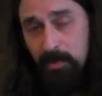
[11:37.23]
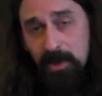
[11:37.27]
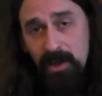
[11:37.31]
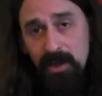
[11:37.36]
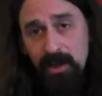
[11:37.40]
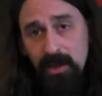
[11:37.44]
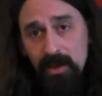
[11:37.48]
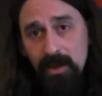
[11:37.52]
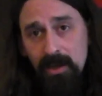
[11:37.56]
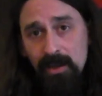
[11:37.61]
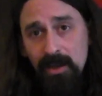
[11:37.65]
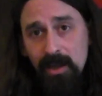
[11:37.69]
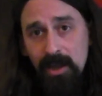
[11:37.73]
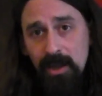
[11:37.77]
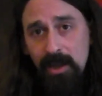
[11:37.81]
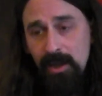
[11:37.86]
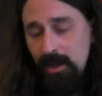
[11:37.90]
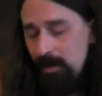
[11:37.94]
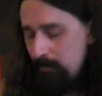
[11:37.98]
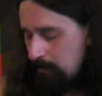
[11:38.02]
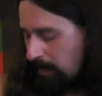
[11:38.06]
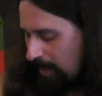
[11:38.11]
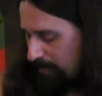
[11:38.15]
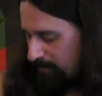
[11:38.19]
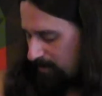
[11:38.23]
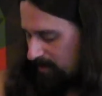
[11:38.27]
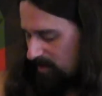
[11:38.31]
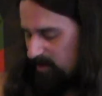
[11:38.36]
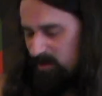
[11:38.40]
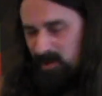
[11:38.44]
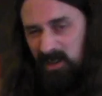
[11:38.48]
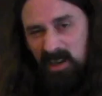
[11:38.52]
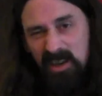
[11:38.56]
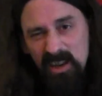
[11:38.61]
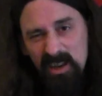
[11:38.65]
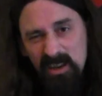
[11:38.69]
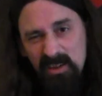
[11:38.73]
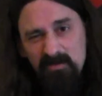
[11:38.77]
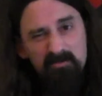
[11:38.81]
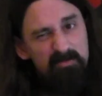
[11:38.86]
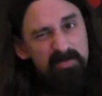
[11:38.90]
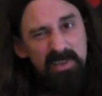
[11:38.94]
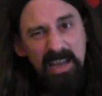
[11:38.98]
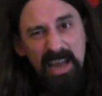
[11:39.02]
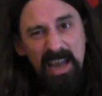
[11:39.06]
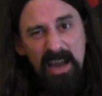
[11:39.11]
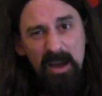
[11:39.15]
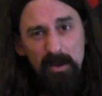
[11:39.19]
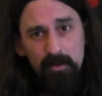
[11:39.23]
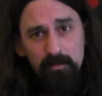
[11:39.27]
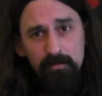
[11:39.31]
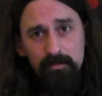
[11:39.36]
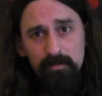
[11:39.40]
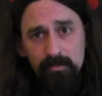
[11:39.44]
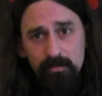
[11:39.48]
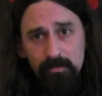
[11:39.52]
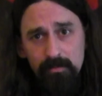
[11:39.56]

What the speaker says: B and E, maybe the D down.